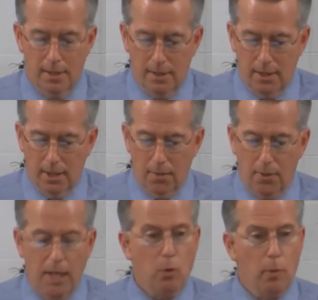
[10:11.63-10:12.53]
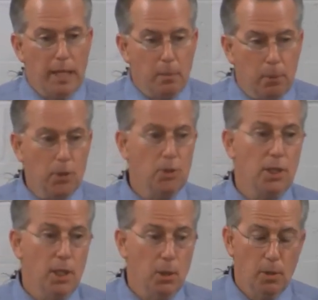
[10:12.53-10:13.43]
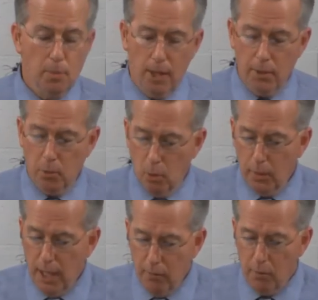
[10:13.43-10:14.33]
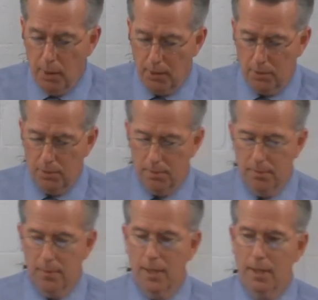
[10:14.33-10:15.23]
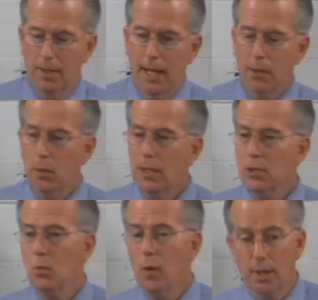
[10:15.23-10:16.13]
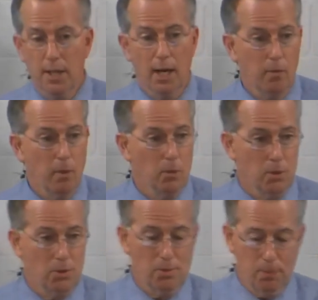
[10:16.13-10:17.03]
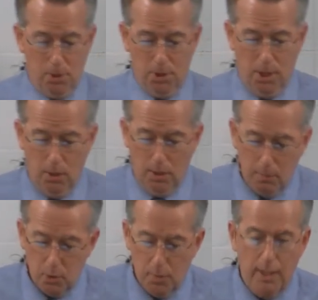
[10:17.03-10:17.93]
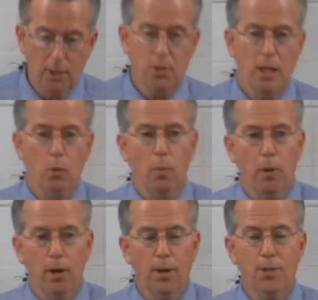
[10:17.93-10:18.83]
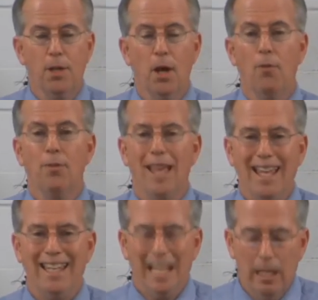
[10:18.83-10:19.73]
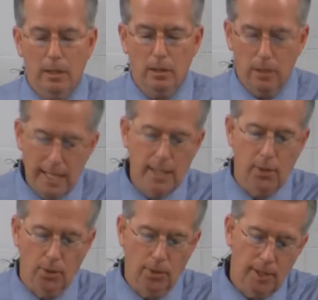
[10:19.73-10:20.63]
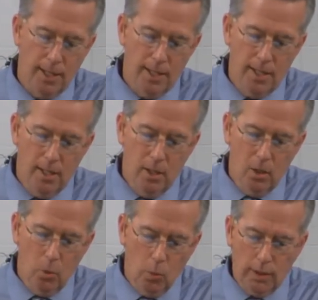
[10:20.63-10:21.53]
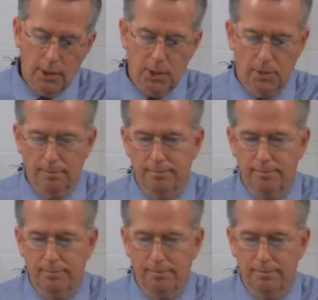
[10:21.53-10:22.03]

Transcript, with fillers: Uh, they were being persecuted by the Roman government. And the reason why the government was persecuting them is because they were part of an illegal religion